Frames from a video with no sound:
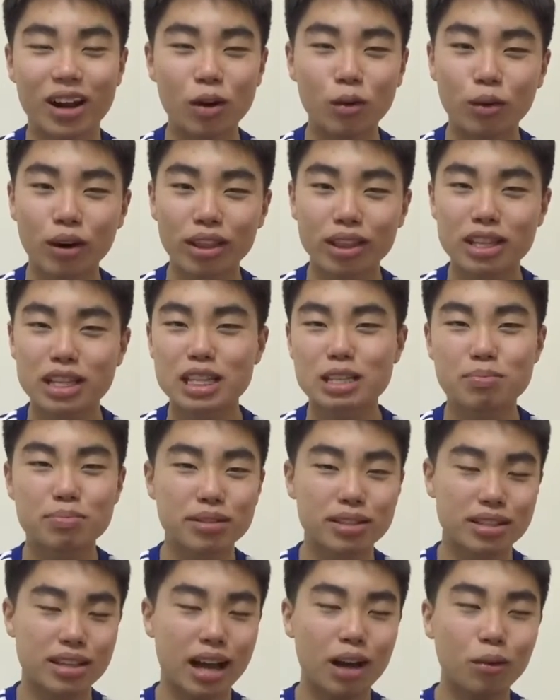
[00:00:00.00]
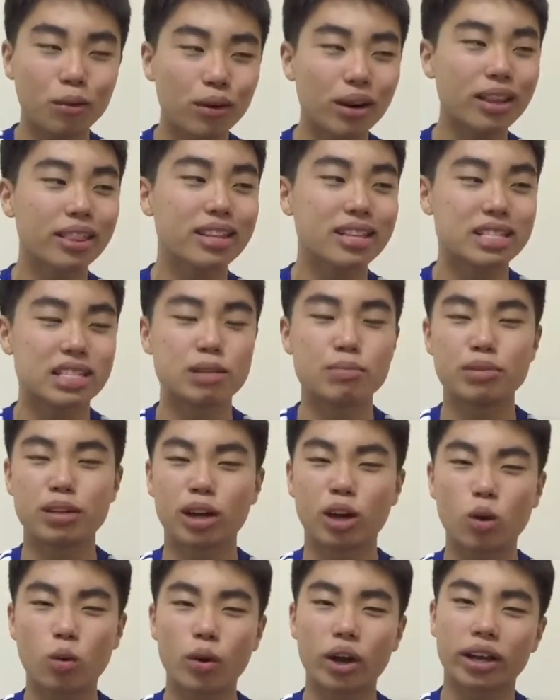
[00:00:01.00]
I wanted this to be
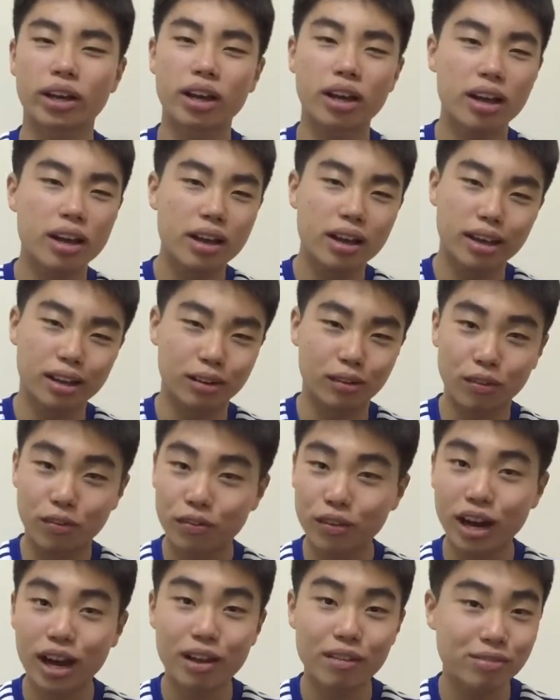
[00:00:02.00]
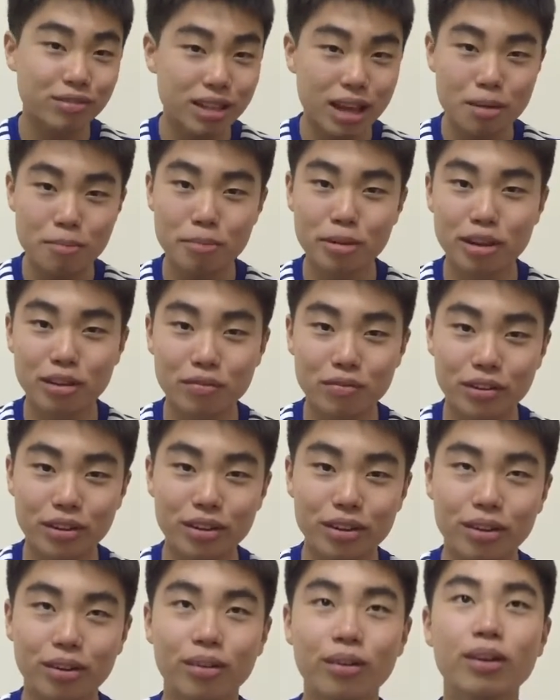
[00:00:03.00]
a quick, you know, 5-10 minute
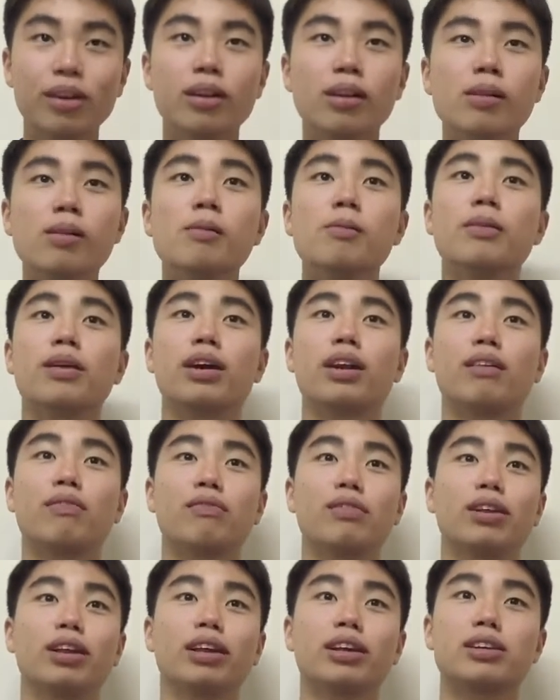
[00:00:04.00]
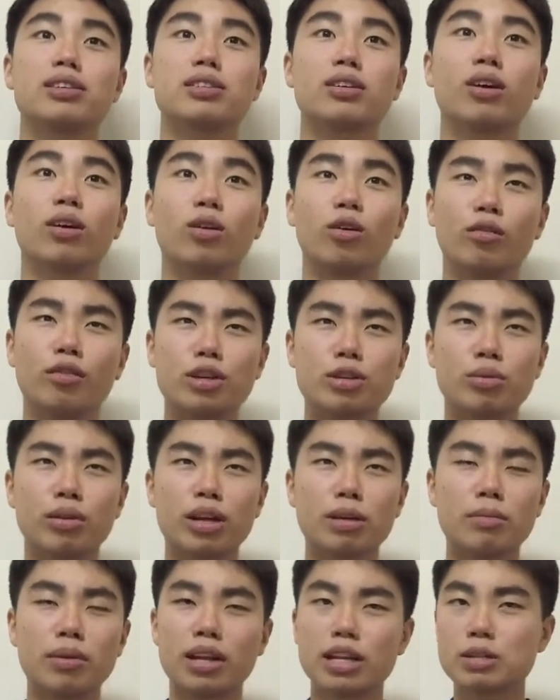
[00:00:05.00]
video, and I feel like it's gone over
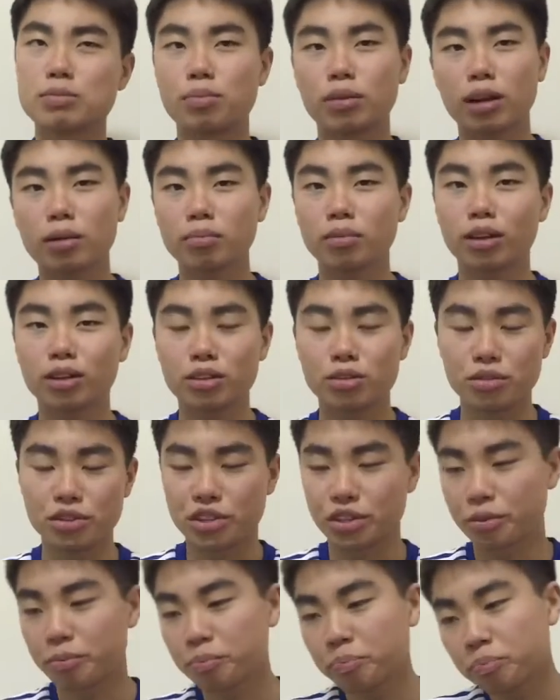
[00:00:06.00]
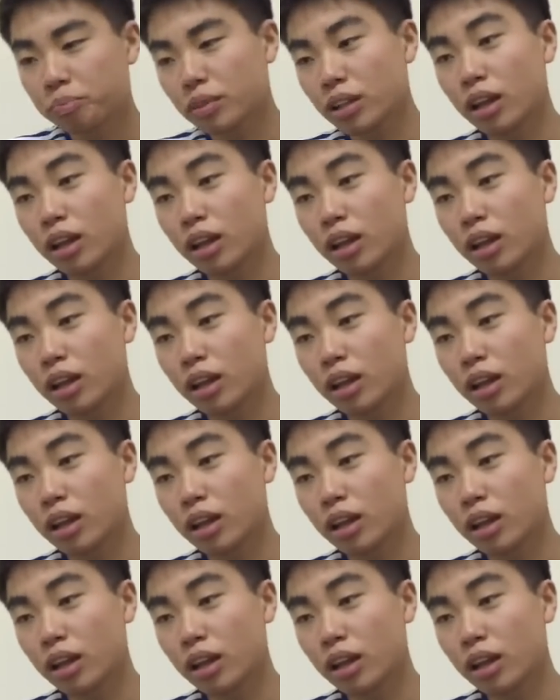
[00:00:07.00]
20 minutes, but I'm not too sure.